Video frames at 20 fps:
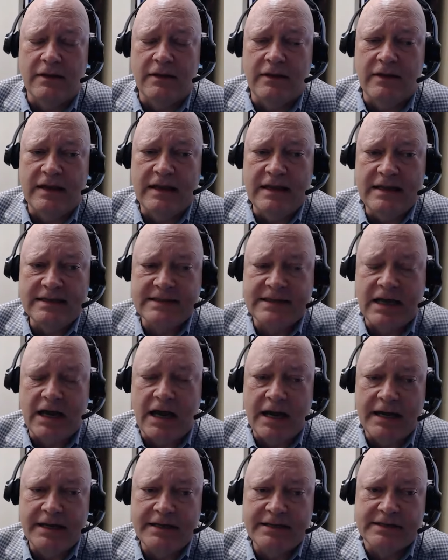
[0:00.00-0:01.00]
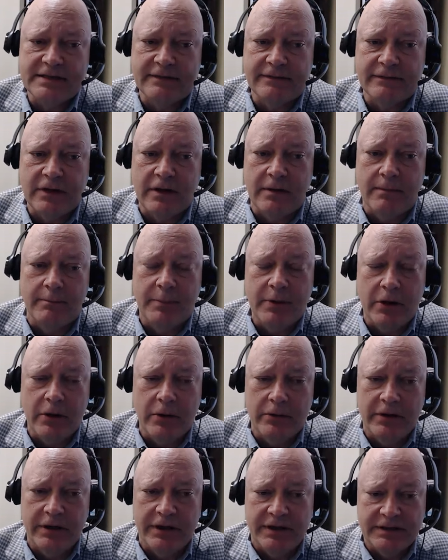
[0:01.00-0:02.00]
these kinds of
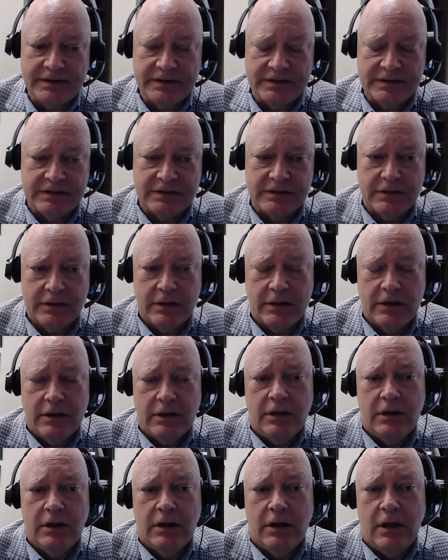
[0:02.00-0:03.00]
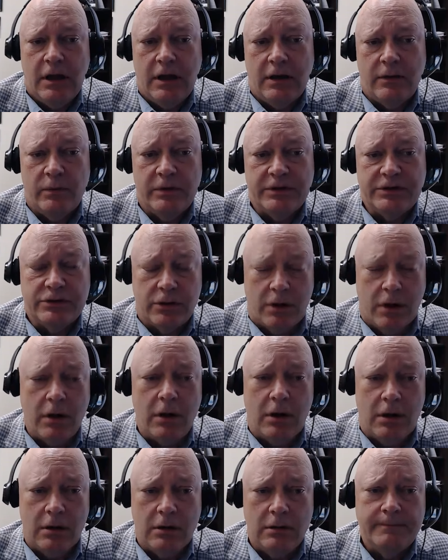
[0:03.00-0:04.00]
components and
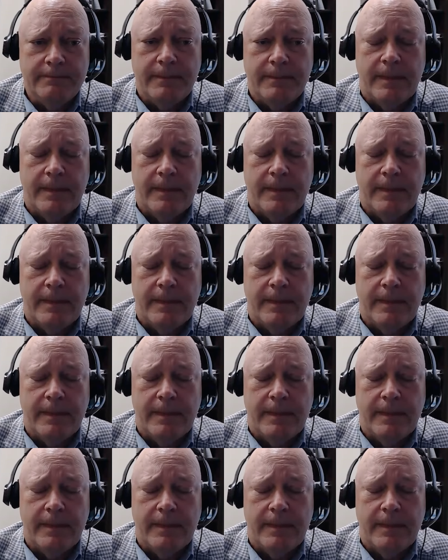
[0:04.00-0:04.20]
withdrawal